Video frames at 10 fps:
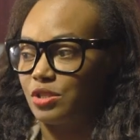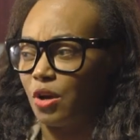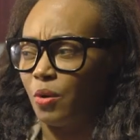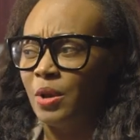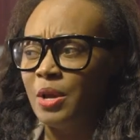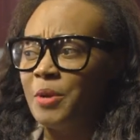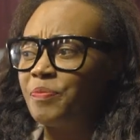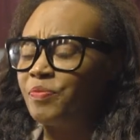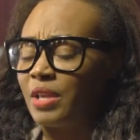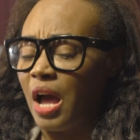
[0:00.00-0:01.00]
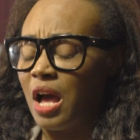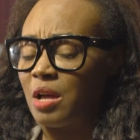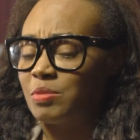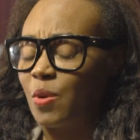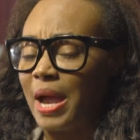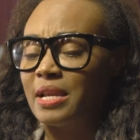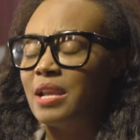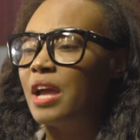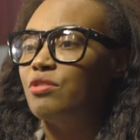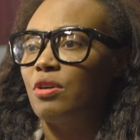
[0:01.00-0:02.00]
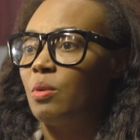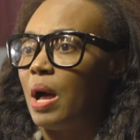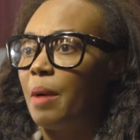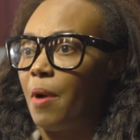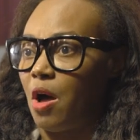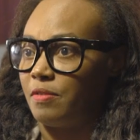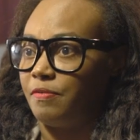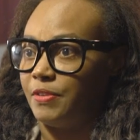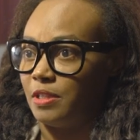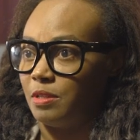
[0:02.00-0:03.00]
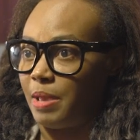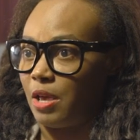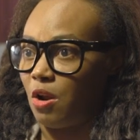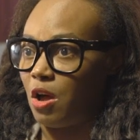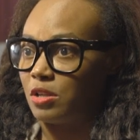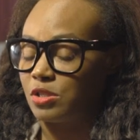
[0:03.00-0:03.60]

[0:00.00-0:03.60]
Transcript: So I did not grow up on film at all.